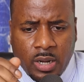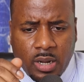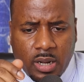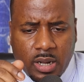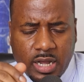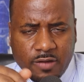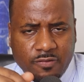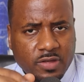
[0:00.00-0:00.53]

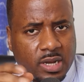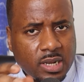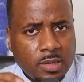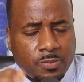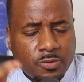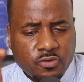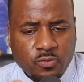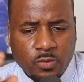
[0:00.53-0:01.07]
if the
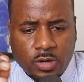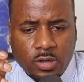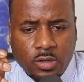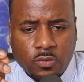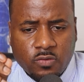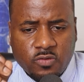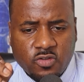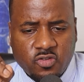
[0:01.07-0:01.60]
Clippers were to
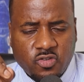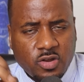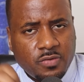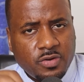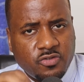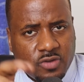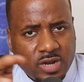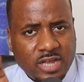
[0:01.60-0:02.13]
lose this
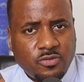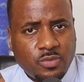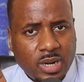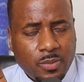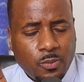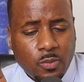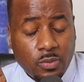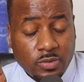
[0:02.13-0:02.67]
series. So that's
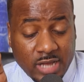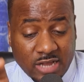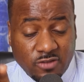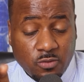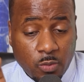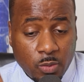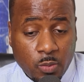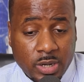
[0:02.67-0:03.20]

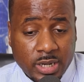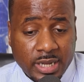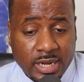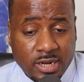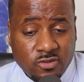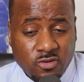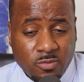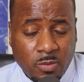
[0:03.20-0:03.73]
what we want to get
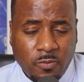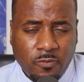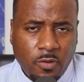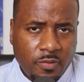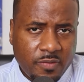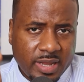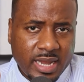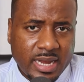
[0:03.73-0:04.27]
into. But before
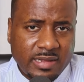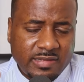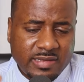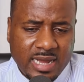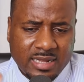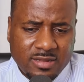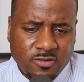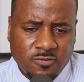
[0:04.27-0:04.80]
we even get into
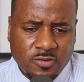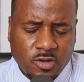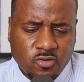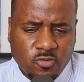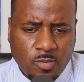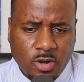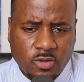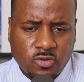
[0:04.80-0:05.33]
that, this video
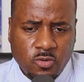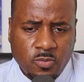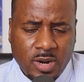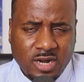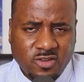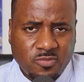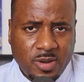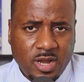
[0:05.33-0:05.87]
is brought to you by
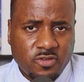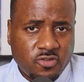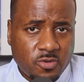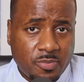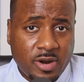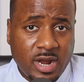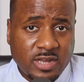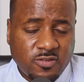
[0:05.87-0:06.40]
our sponsor,
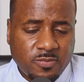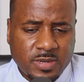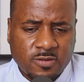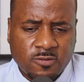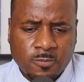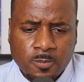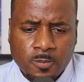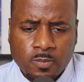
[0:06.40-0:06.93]
Prize
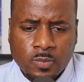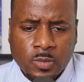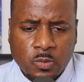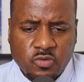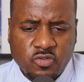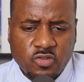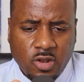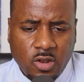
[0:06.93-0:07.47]
Picks,
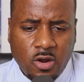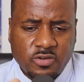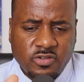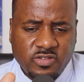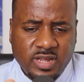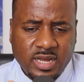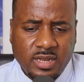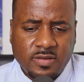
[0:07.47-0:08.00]
which is the
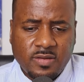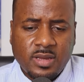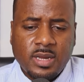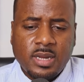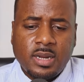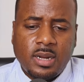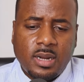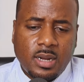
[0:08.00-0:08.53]
largest daily
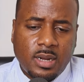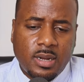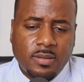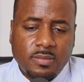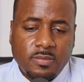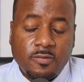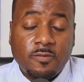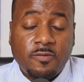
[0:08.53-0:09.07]

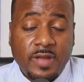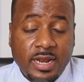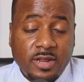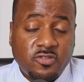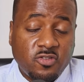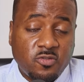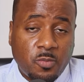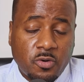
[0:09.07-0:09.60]

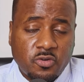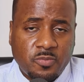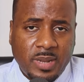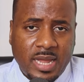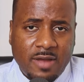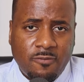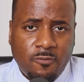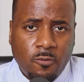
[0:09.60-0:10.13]
fantasy sports
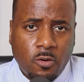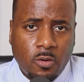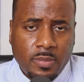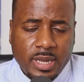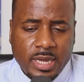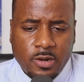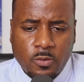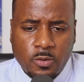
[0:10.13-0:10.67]
platform
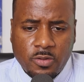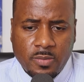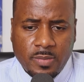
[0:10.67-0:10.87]
in North